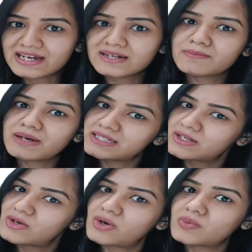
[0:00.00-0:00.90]
but
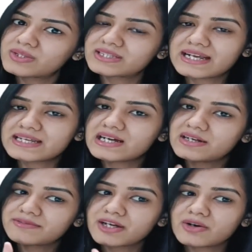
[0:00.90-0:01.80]
along with IR, we are
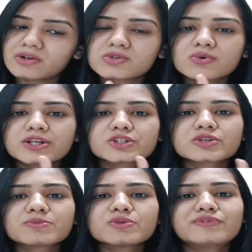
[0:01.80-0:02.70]
also going to
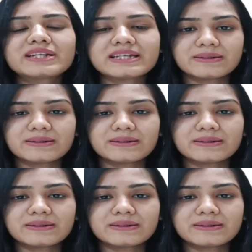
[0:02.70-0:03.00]
remove T.